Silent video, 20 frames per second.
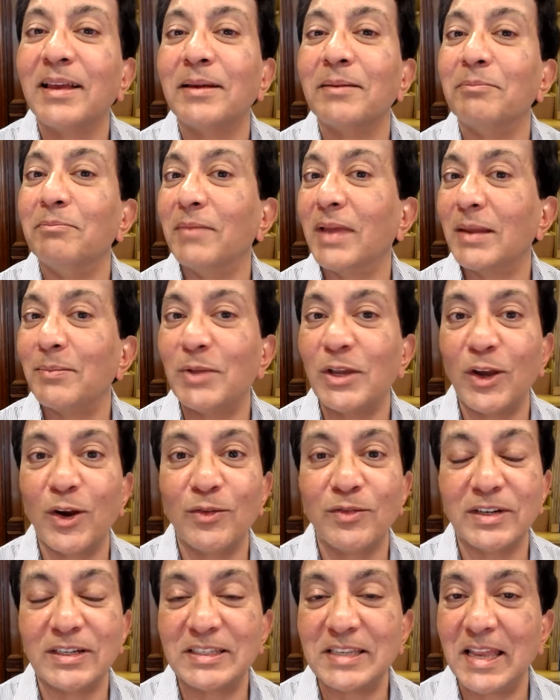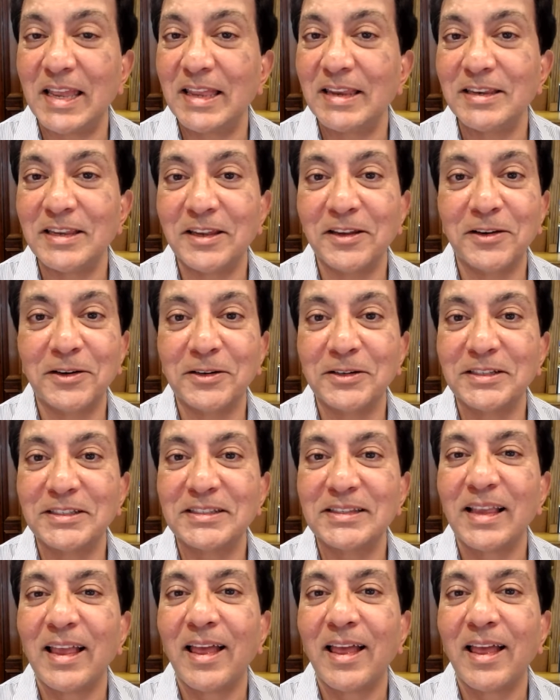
maybe over 10 years,